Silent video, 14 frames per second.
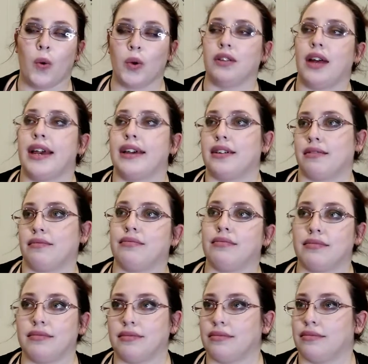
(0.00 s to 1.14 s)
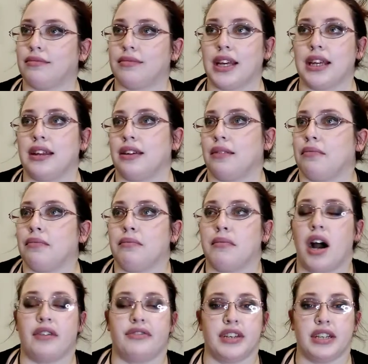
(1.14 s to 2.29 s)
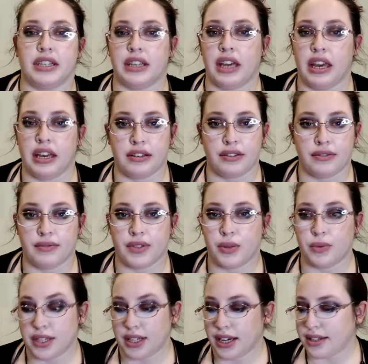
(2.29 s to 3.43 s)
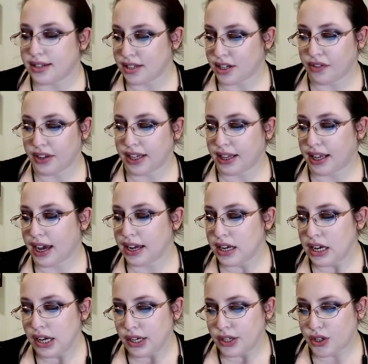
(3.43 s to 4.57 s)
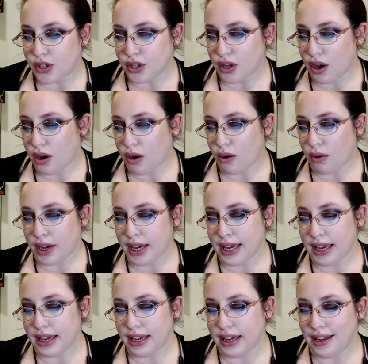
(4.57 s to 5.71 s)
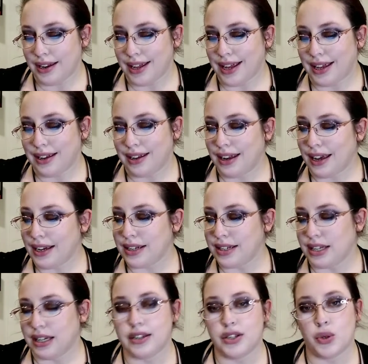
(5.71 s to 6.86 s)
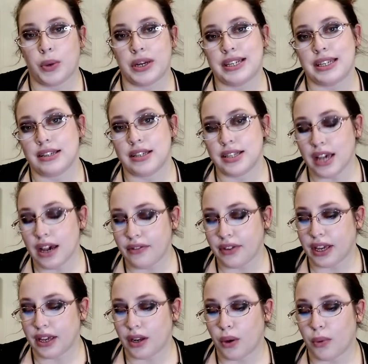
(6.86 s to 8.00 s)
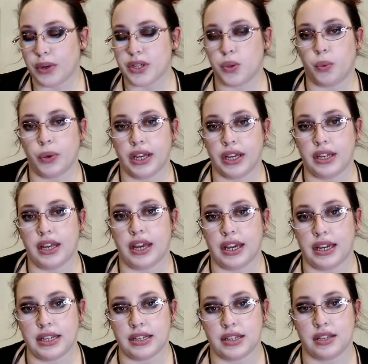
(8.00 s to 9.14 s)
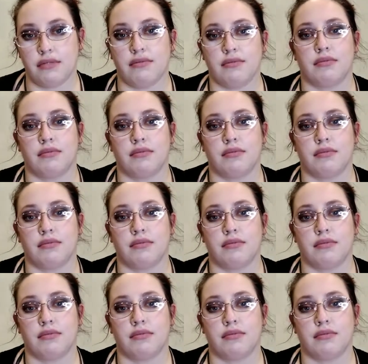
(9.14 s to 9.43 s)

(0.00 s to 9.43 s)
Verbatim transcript: or like any mafia gang suicide stuff like that. So in 1927 was when it